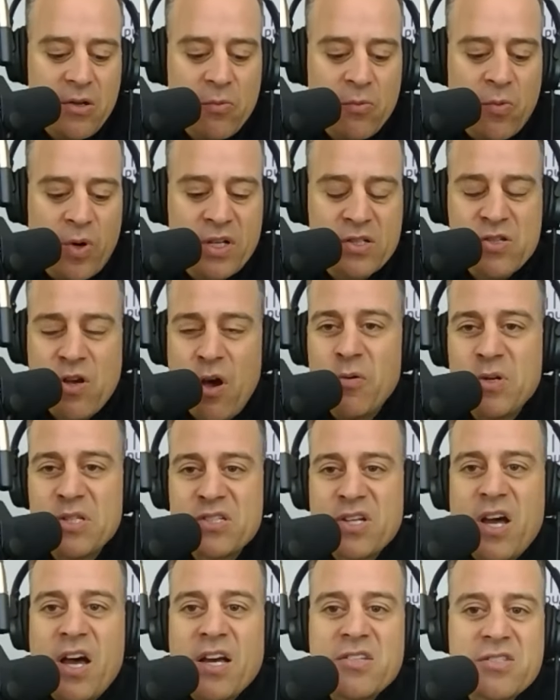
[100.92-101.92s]
what is
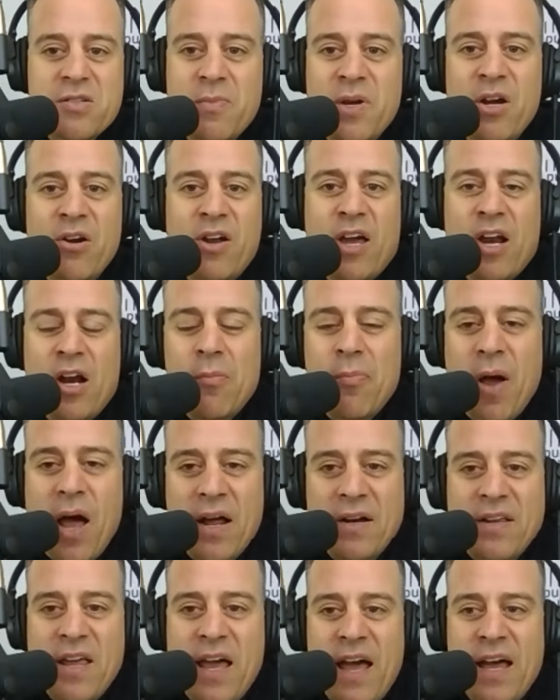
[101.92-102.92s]
always customary on our
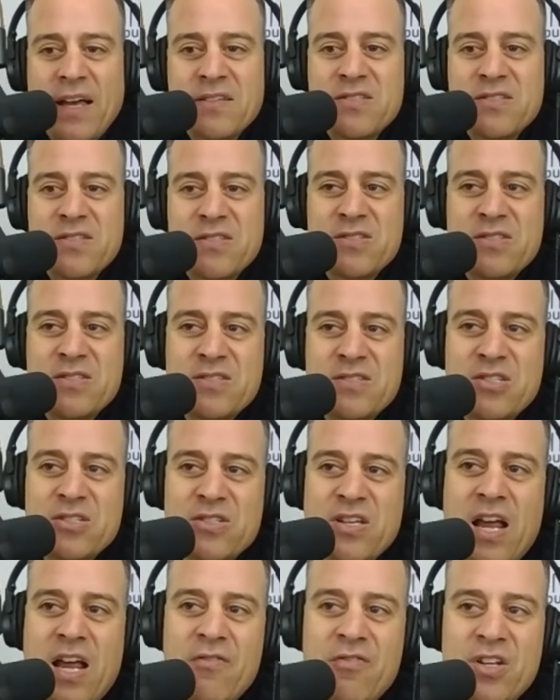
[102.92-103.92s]
podcast is
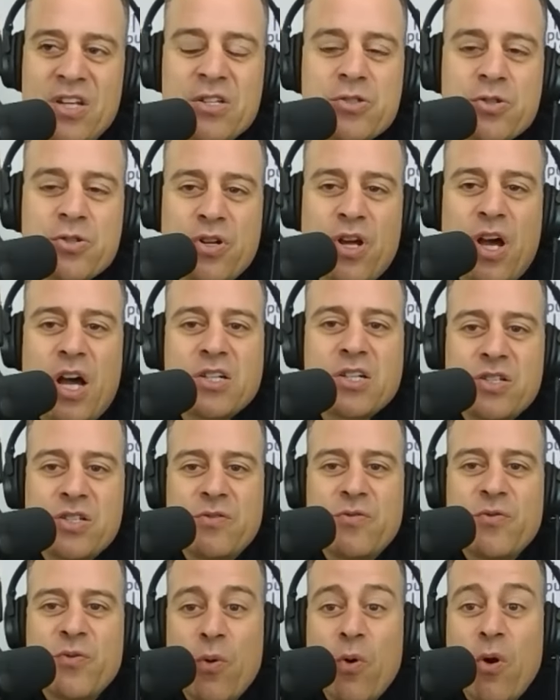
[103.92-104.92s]
just kind of an
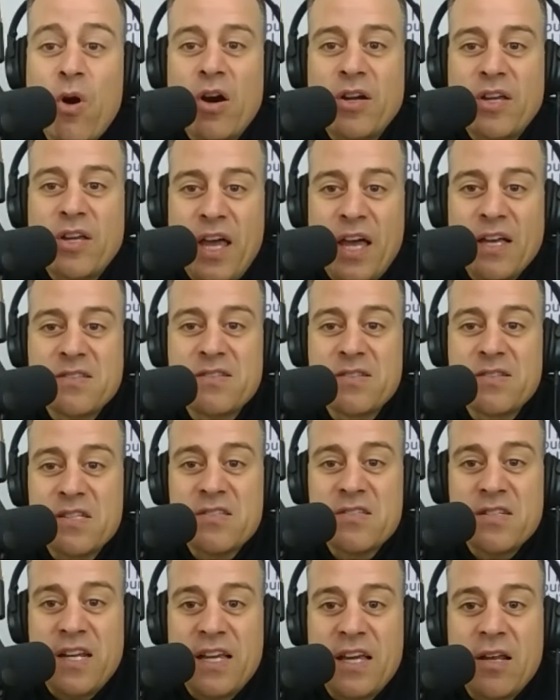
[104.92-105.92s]
introduction for our guests
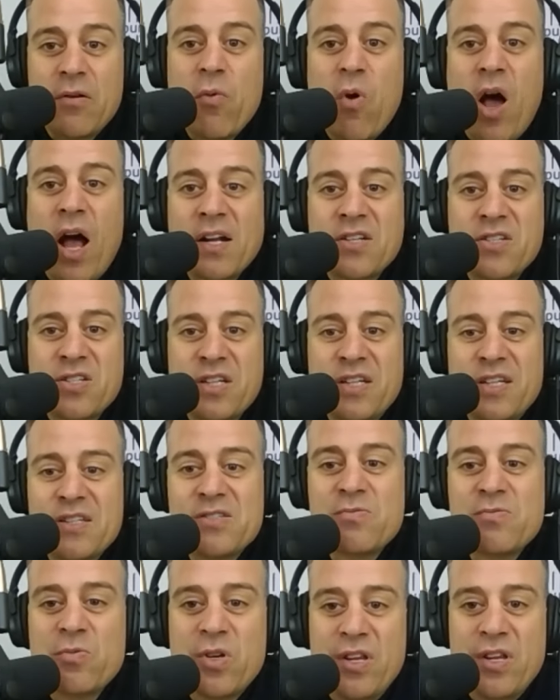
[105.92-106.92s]
listening and watching,
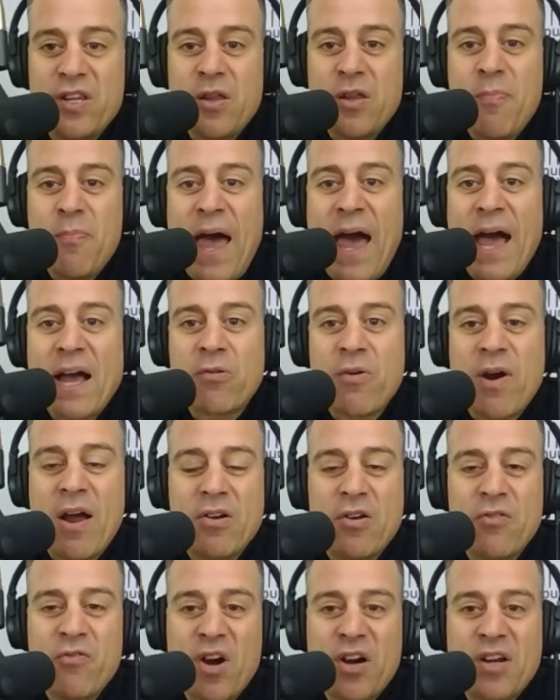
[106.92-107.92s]
is really the
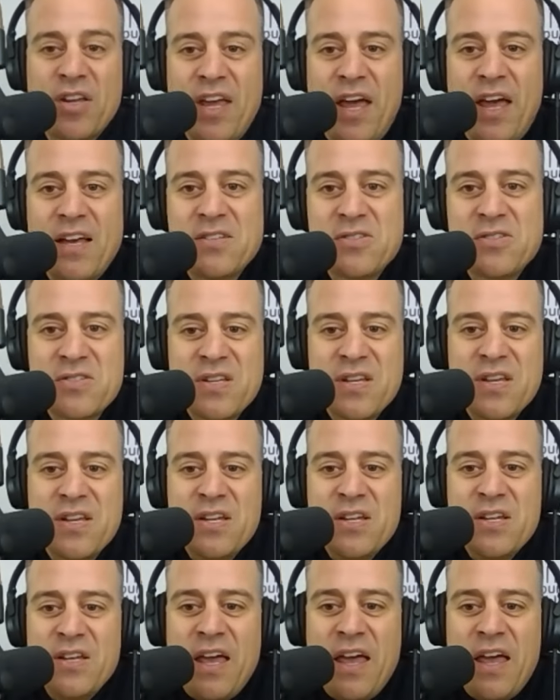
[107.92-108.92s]
background of our guests.
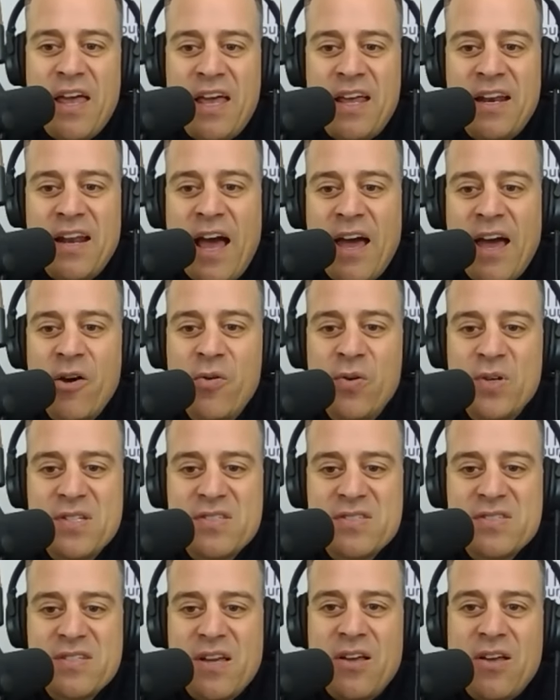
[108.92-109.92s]
And I
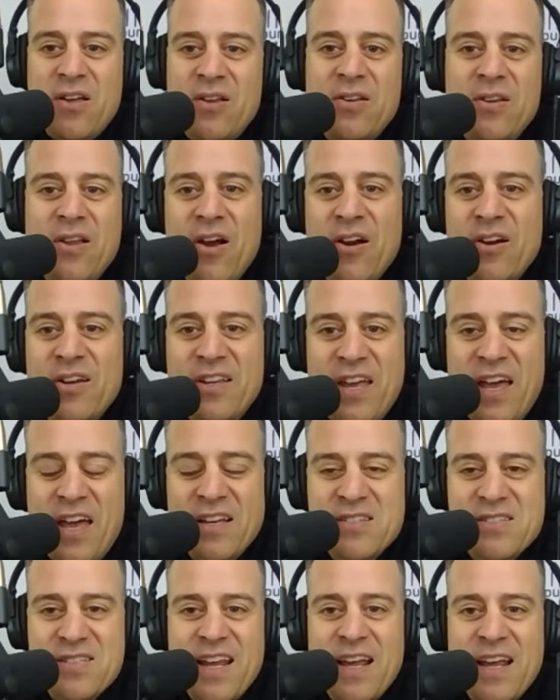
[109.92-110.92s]
always tell our
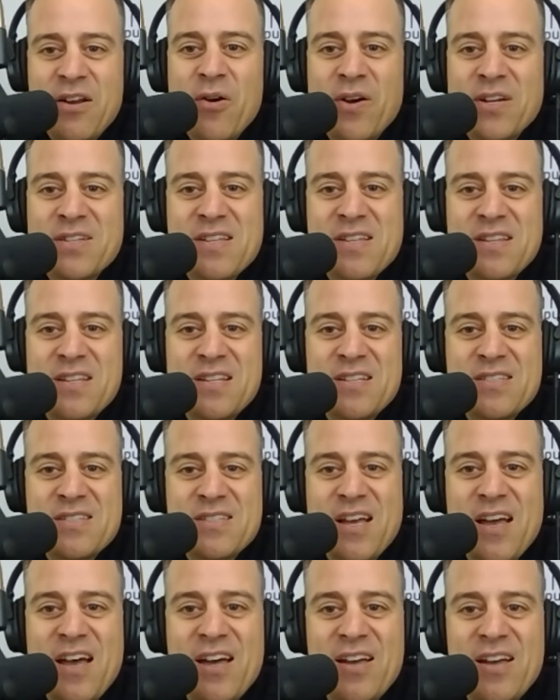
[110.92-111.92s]
guests, and I know I said
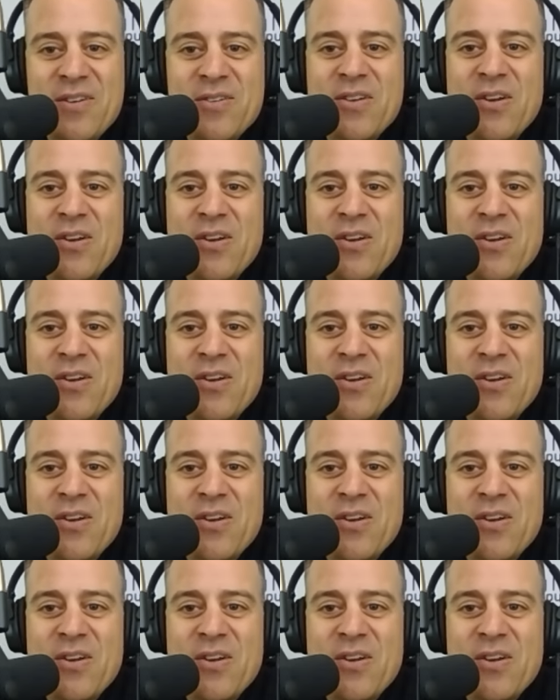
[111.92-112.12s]
this uh,